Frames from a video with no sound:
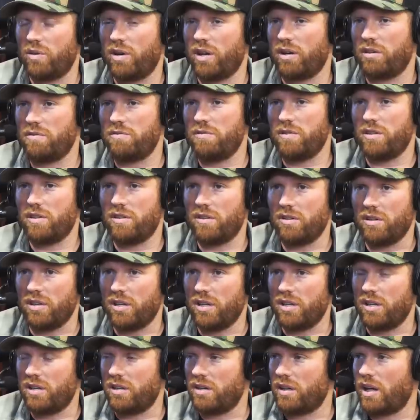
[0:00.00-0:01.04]
what kind of feed they're
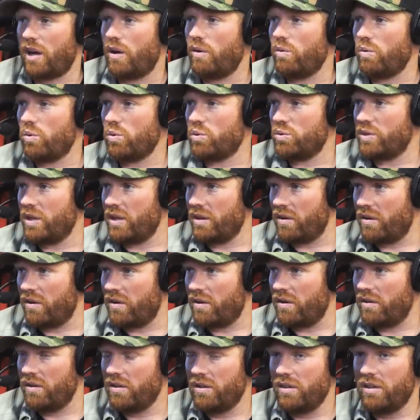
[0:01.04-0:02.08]
getting, how old they
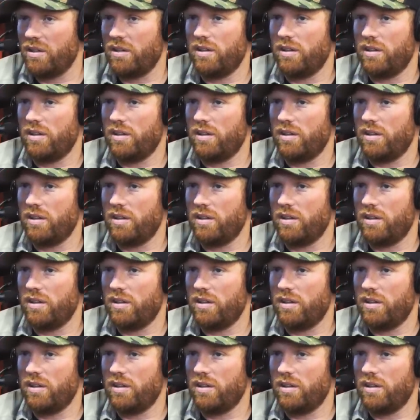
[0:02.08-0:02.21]
are.